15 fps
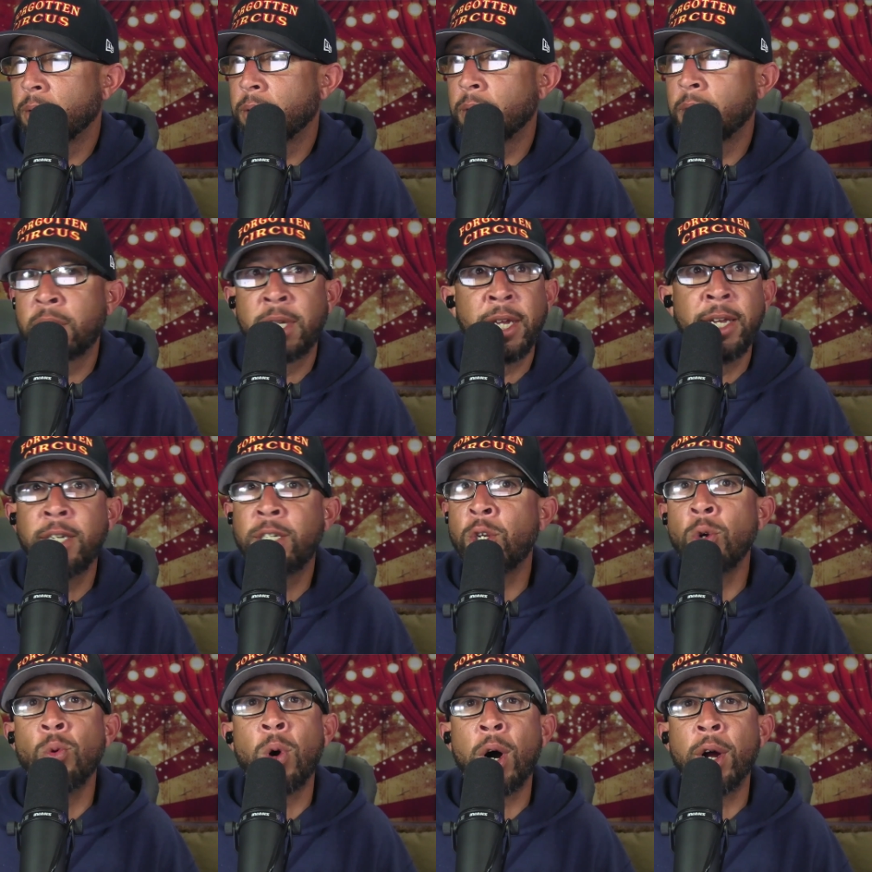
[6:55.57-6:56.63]
say
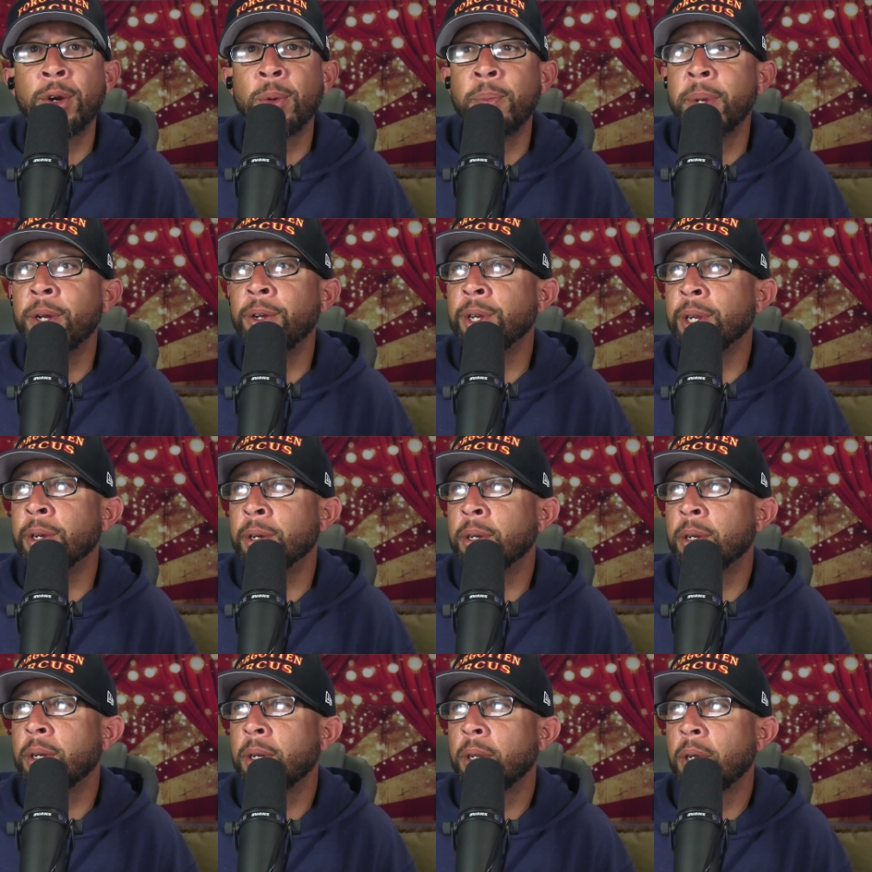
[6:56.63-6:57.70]
200 million
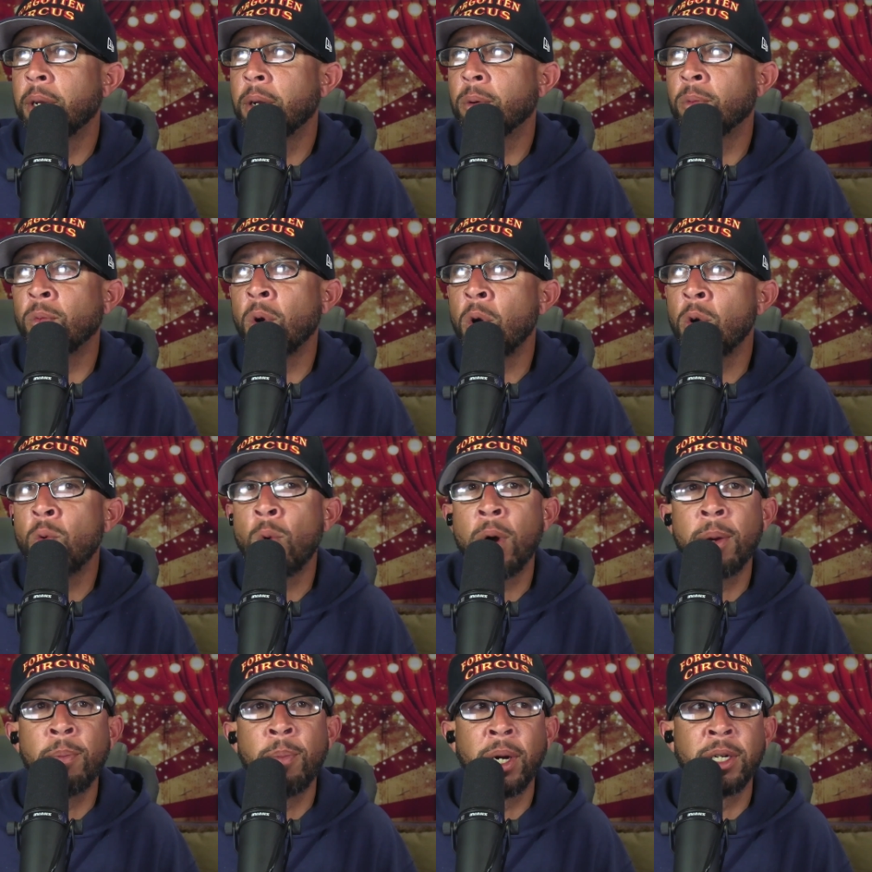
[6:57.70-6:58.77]
rogue
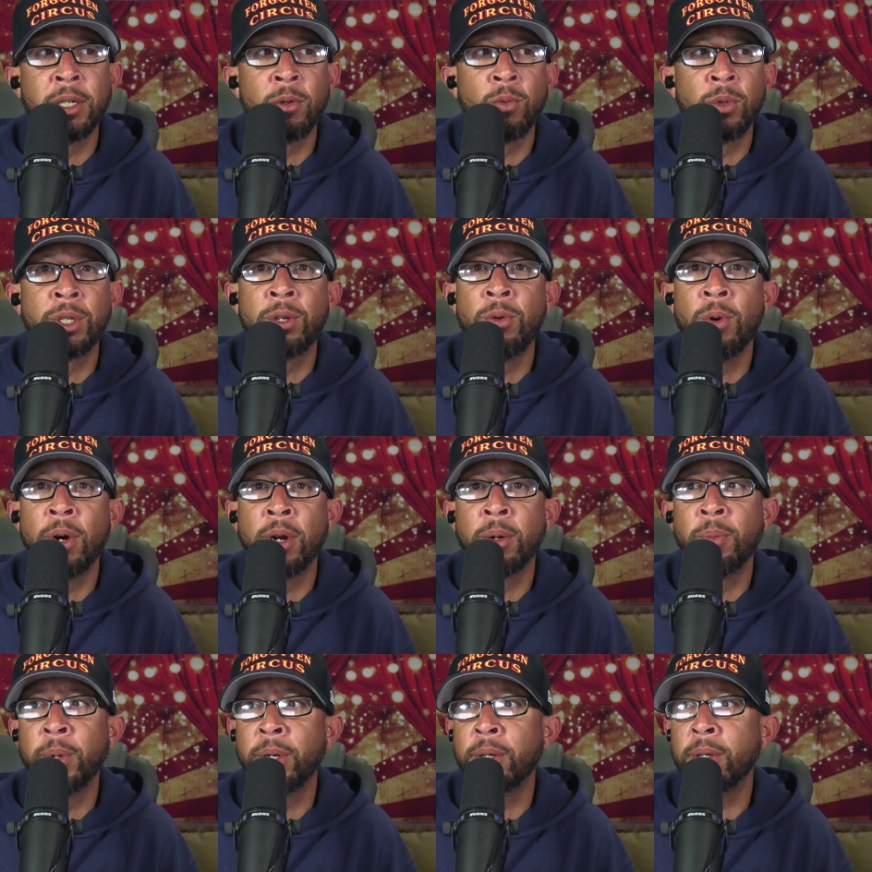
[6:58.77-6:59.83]
one budget was 200
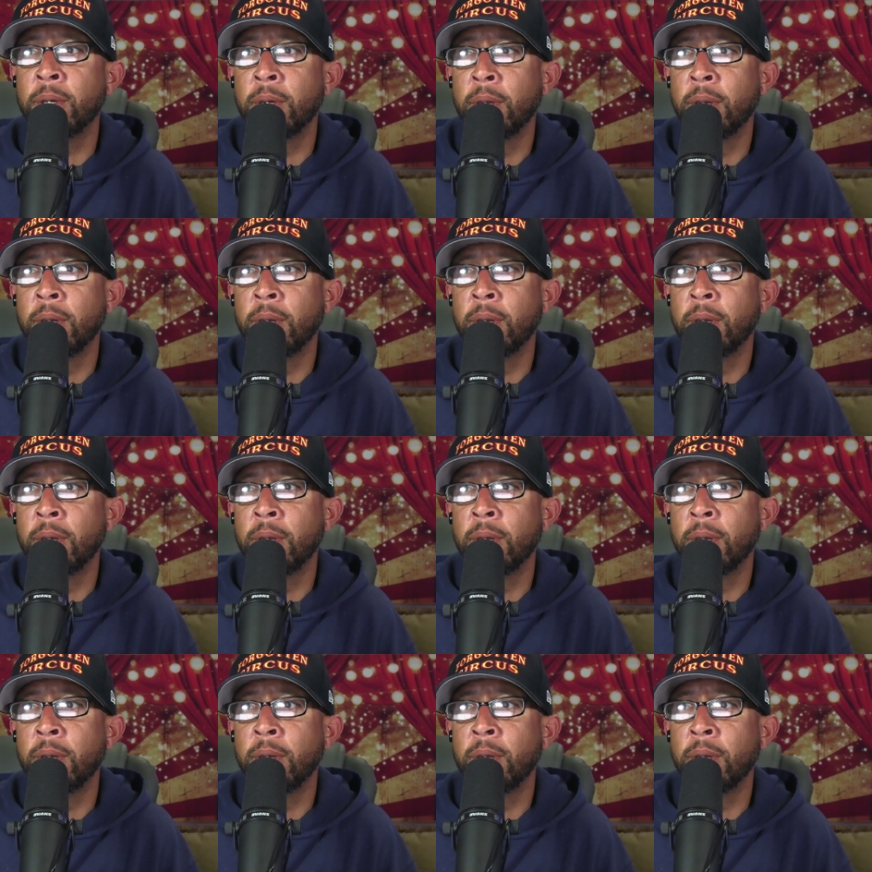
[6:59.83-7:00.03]
million